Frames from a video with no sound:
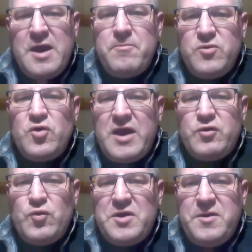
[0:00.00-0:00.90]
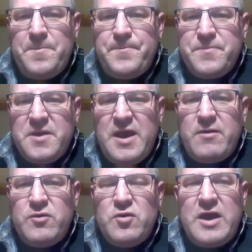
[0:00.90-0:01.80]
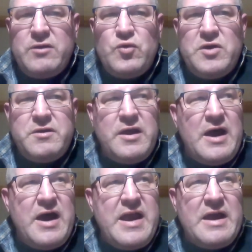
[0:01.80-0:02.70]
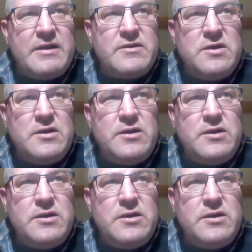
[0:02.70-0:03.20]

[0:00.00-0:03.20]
you can do it. Yeah, you can do it. I had